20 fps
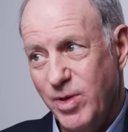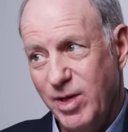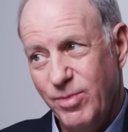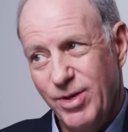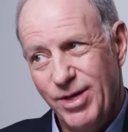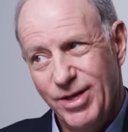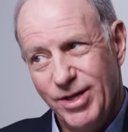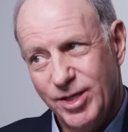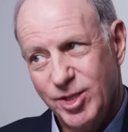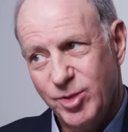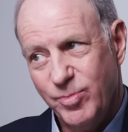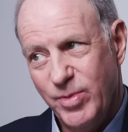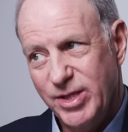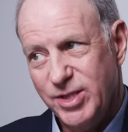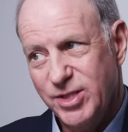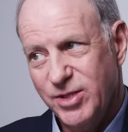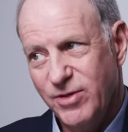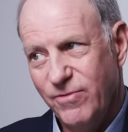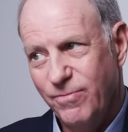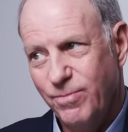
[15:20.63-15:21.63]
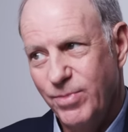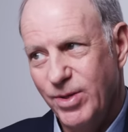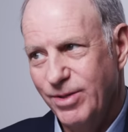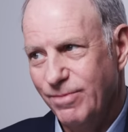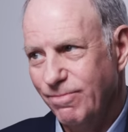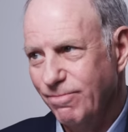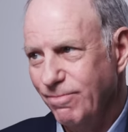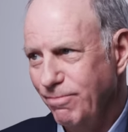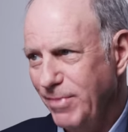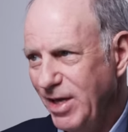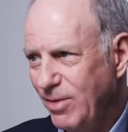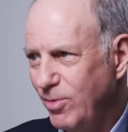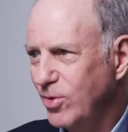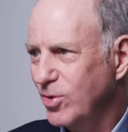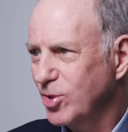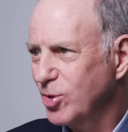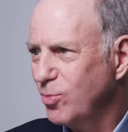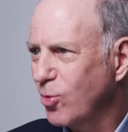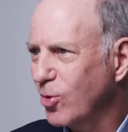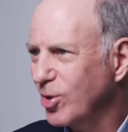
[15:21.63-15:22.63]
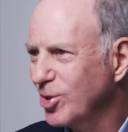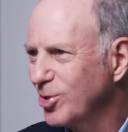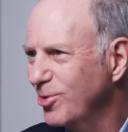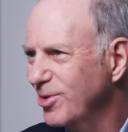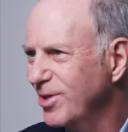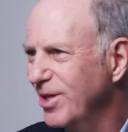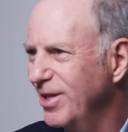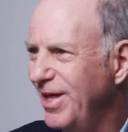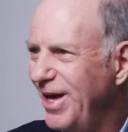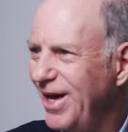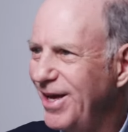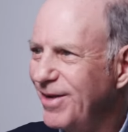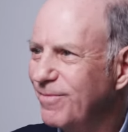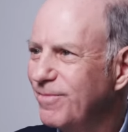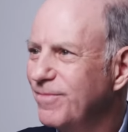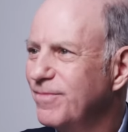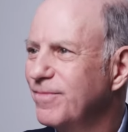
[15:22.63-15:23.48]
maybe inexpensive, but maybe there's more to it than that.